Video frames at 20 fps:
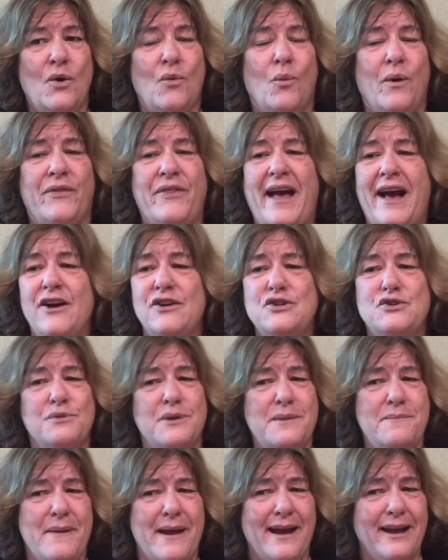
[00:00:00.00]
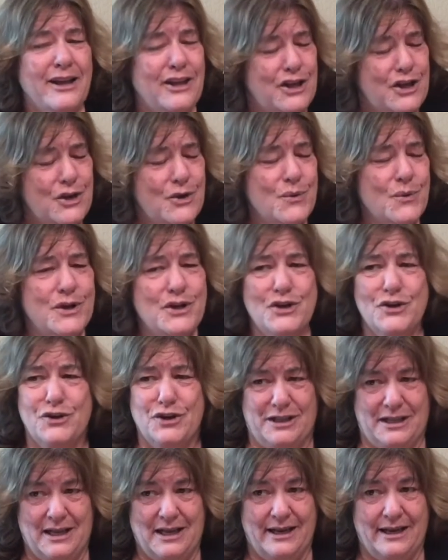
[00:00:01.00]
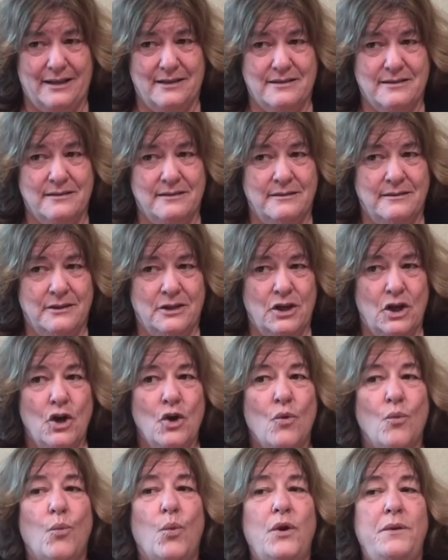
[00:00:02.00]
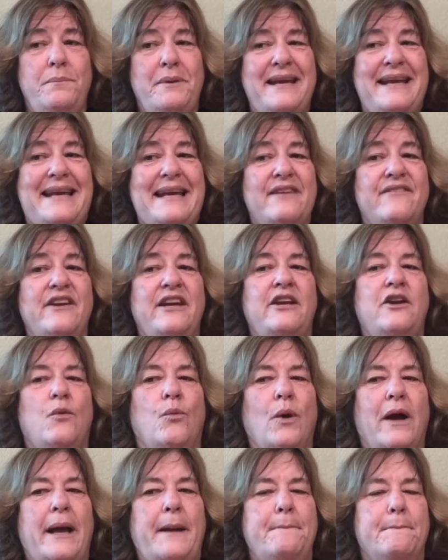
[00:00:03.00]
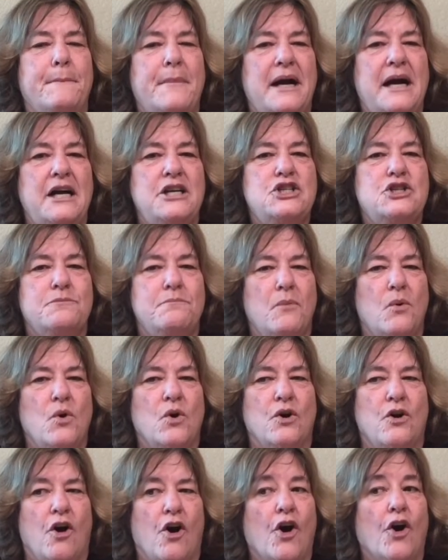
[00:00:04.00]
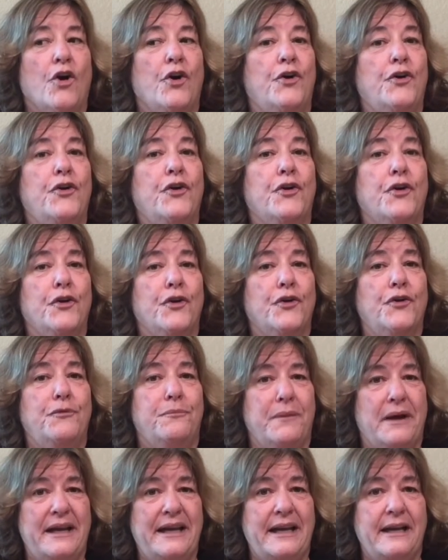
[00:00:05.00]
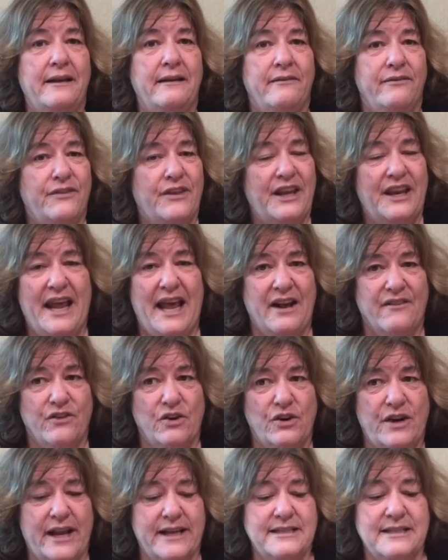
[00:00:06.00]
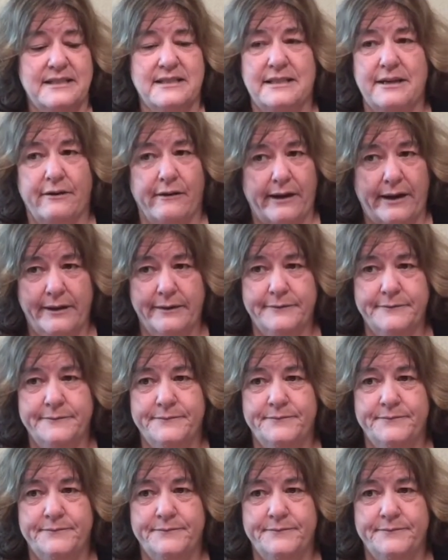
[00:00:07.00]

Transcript: Without TREPAC, you and your clients would be giving away much more hard earned money than ever necessary.